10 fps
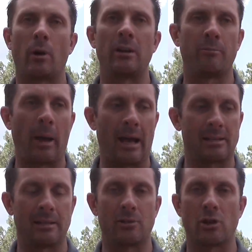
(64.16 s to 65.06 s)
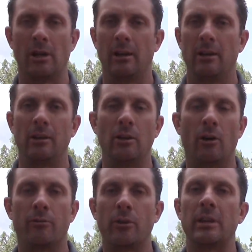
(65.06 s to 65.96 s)
of rite of passage,
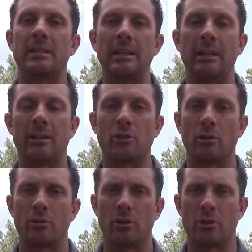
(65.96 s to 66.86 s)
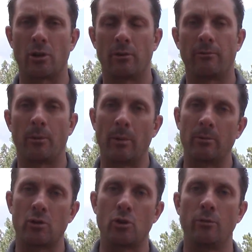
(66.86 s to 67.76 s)
for the teenager to turn from
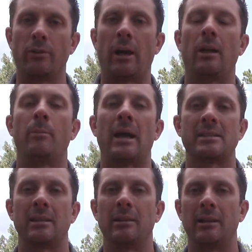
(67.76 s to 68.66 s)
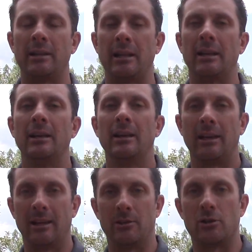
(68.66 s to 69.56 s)
a juvenile masculinity
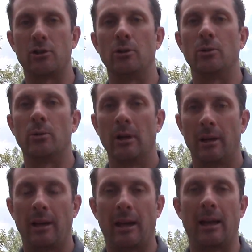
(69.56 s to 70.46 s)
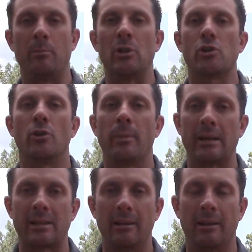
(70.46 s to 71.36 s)
into a mature
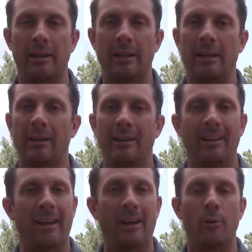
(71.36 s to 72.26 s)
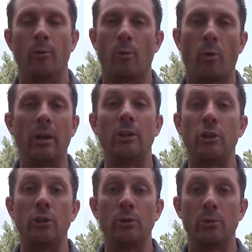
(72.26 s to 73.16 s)
masculinity. And one
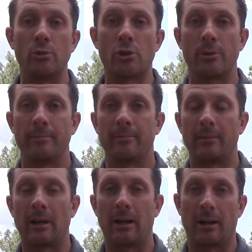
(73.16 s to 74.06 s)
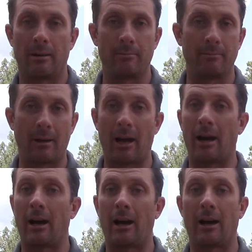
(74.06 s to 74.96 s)
huge
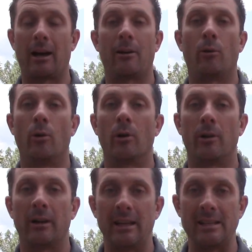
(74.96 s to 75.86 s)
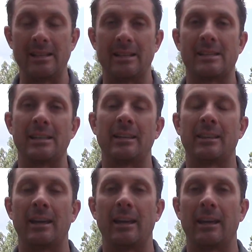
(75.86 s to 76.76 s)
aha or easy to see
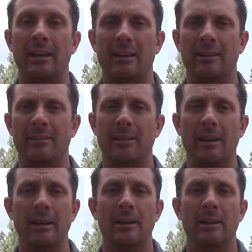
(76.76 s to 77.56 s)
thing is